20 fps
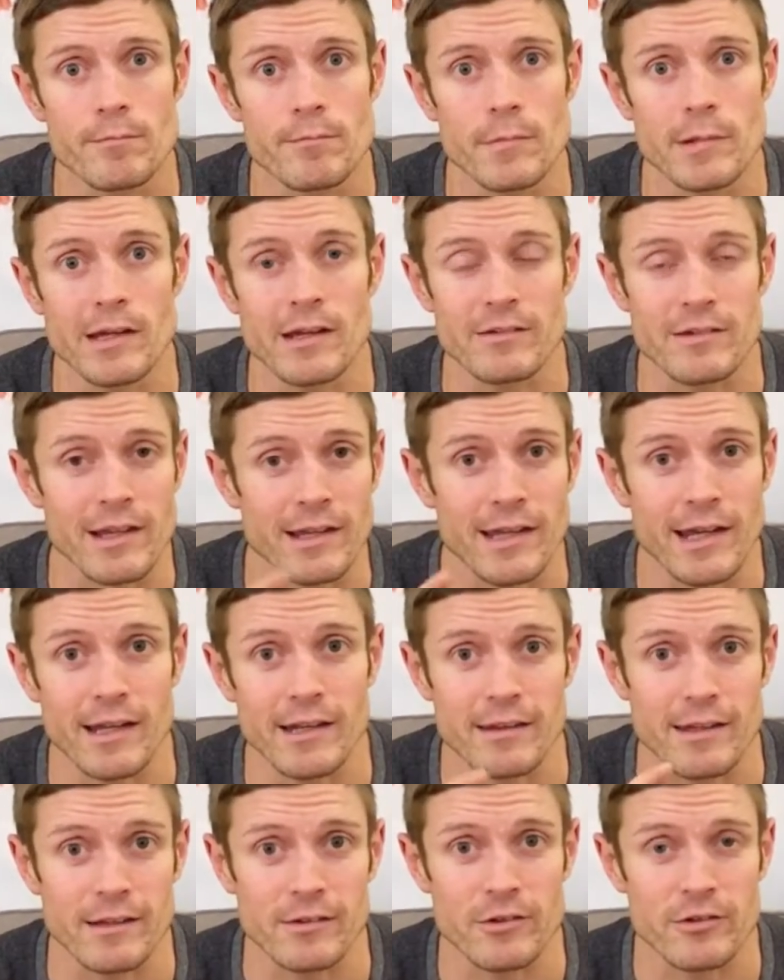Because like
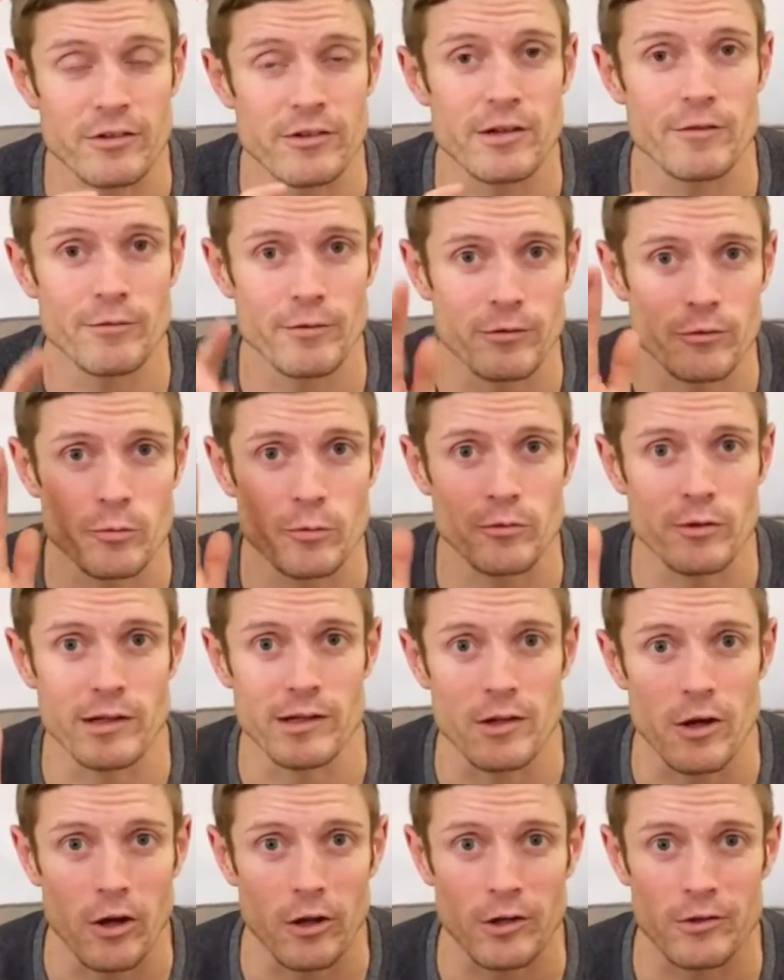anything, there's a difference between
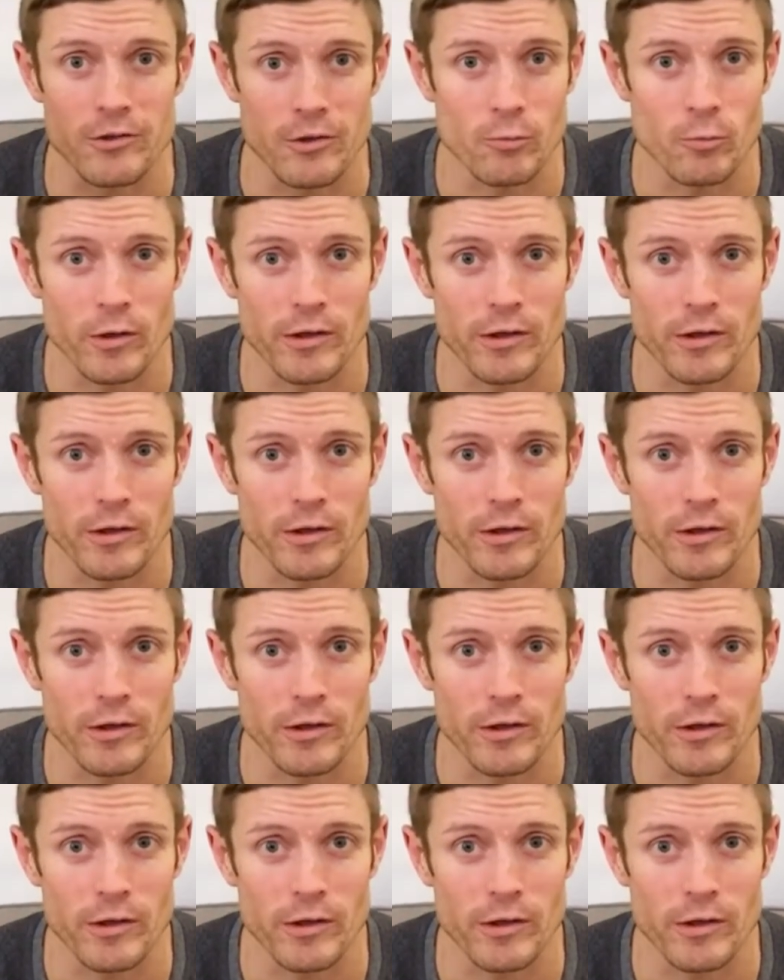knowledge and